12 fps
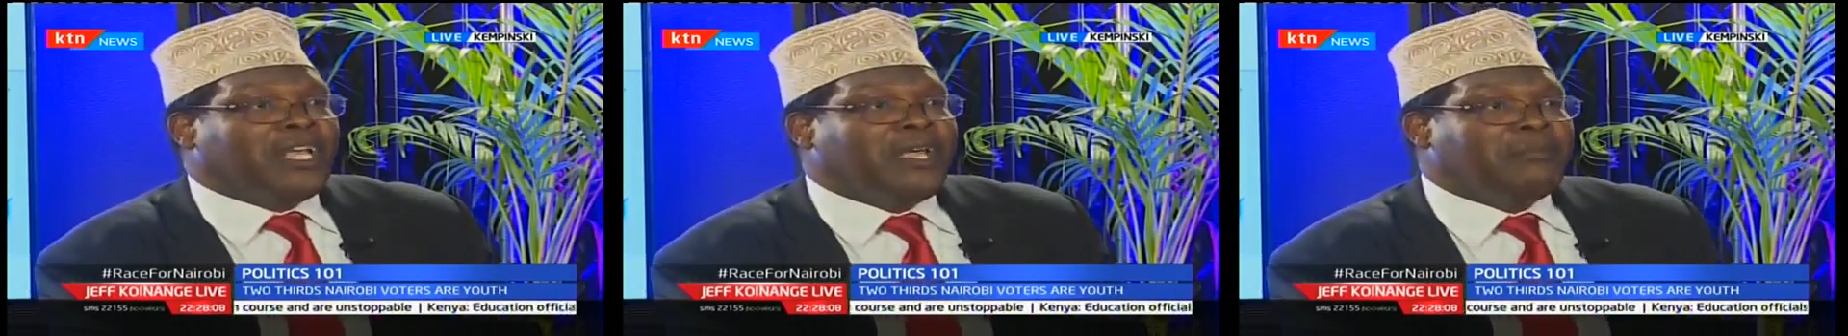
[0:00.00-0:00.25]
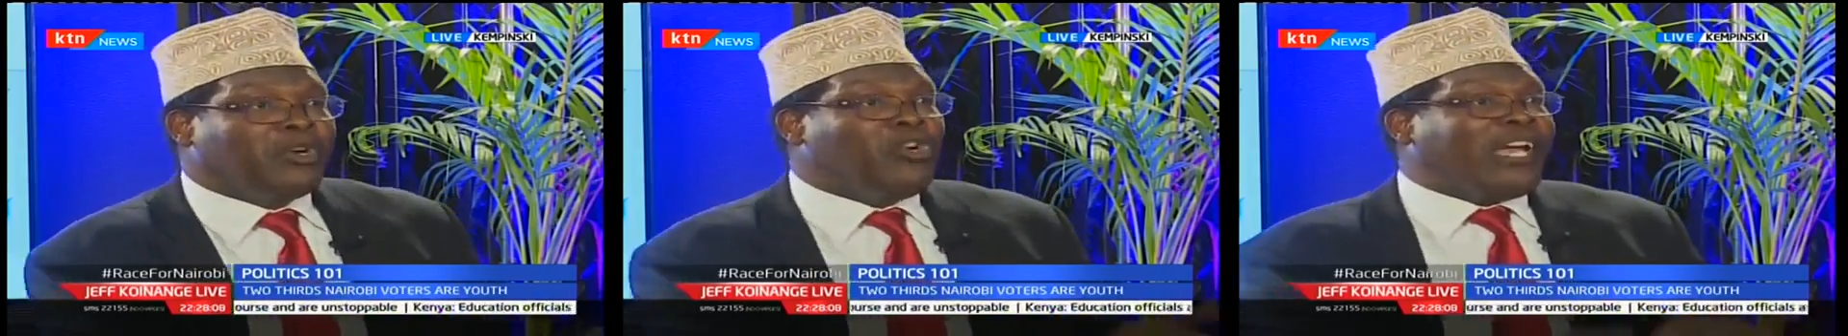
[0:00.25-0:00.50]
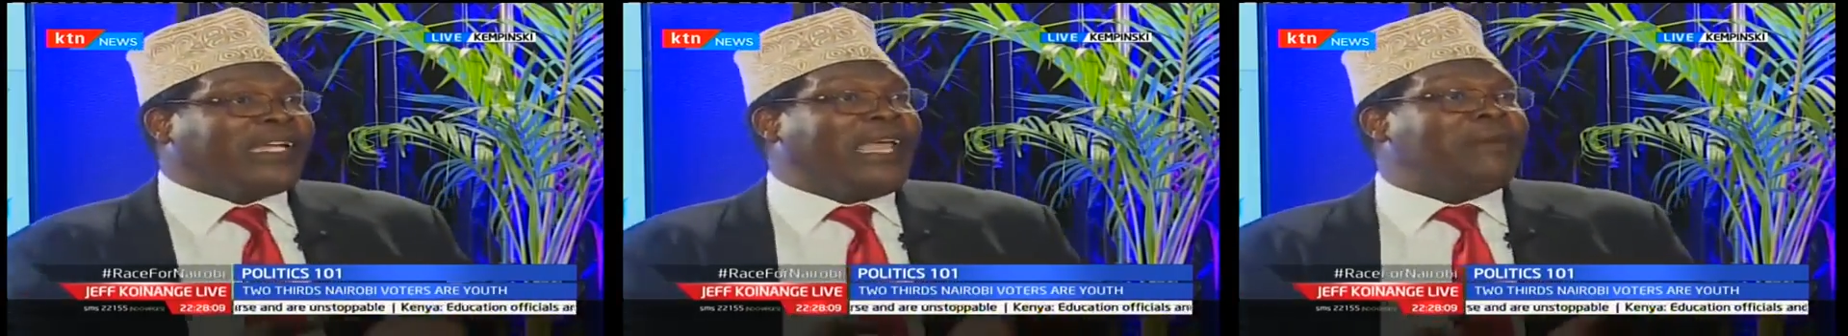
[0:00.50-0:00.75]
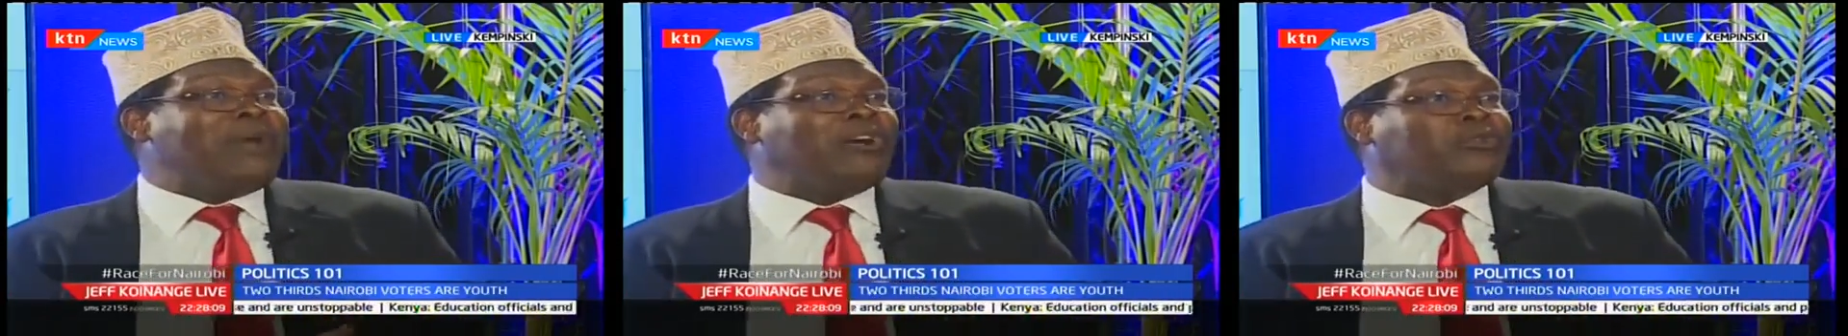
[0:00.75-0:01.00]
Miguna
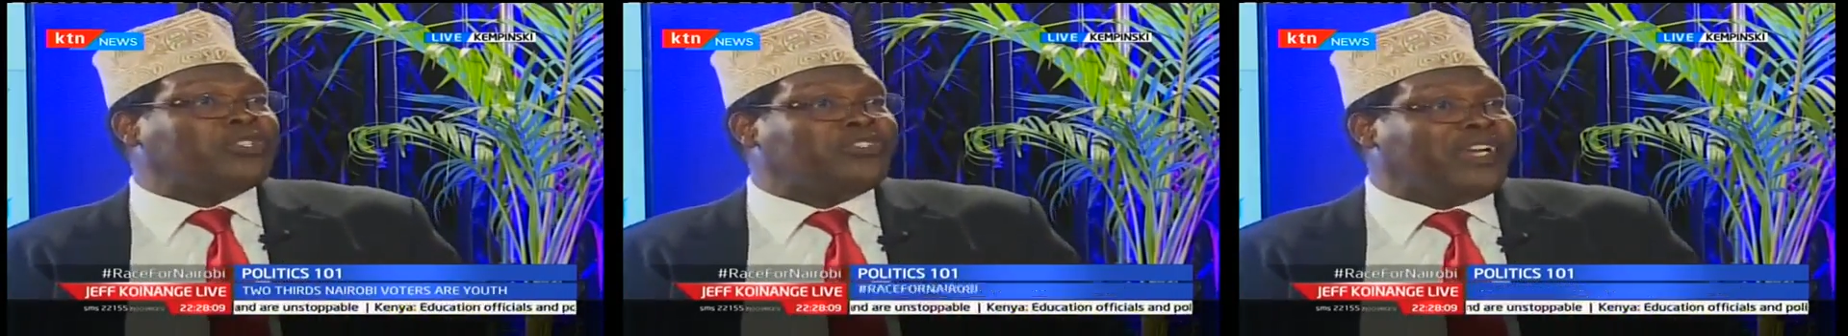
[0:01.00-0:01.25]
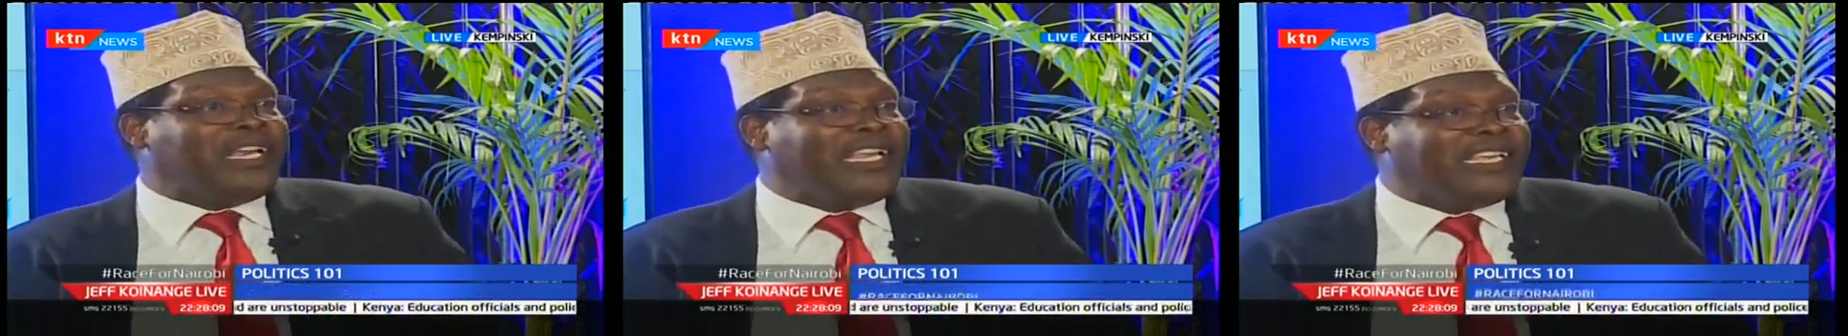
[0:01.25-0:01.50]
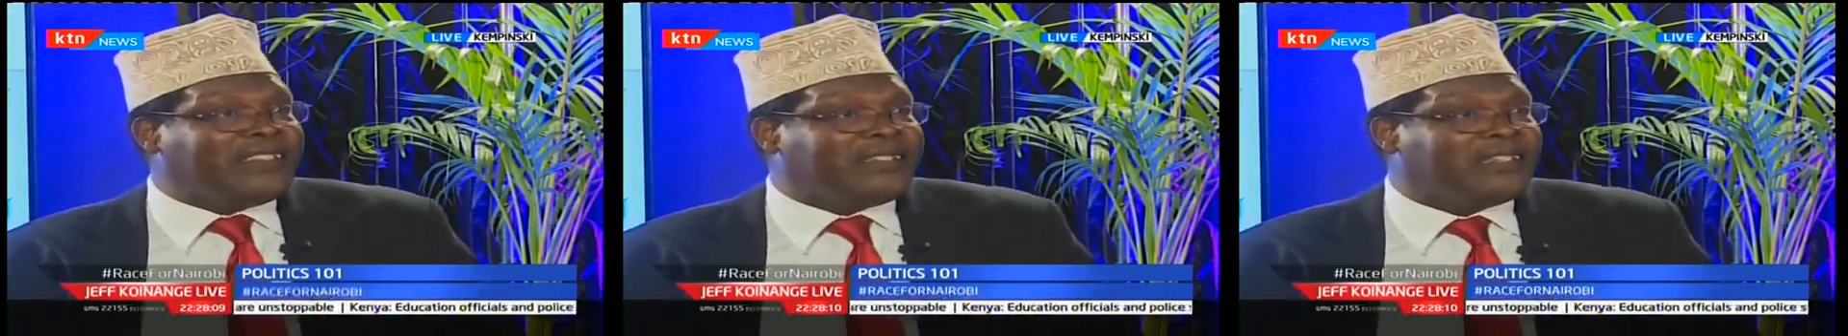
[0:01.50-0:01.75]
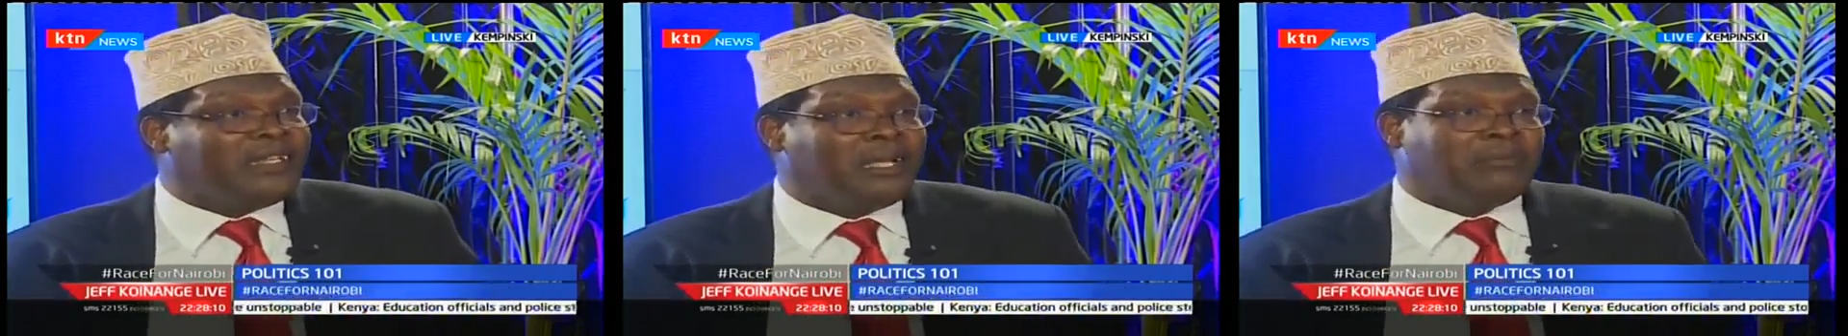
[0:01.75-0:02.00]
came out, was released.
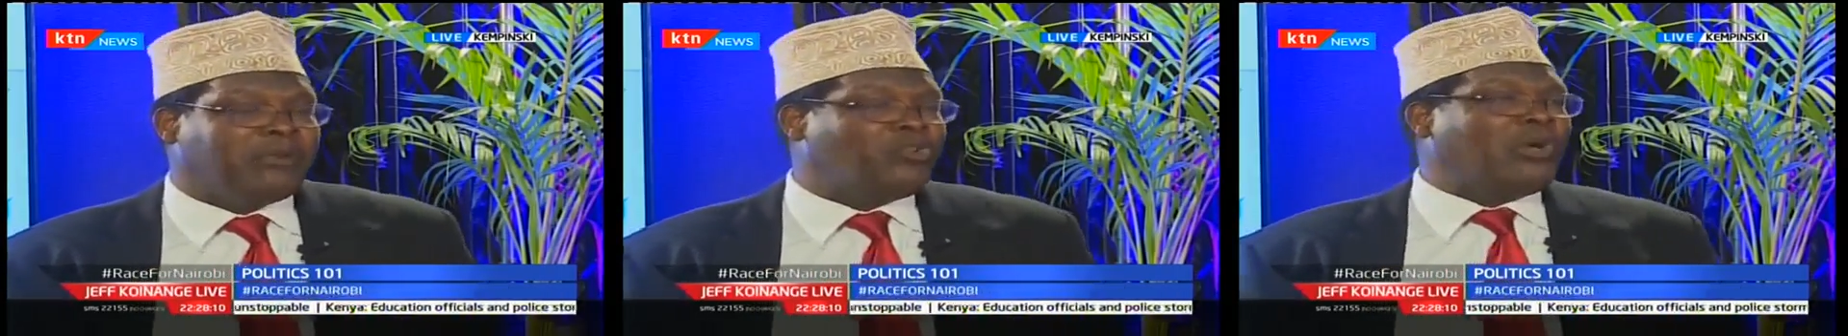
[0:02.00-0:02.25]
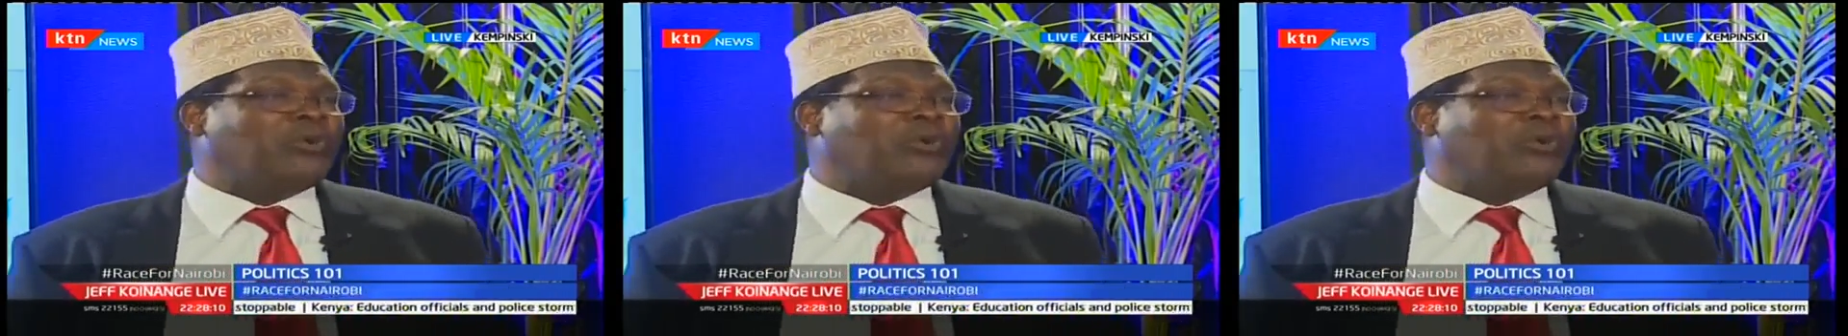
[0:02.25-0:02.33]
Miguna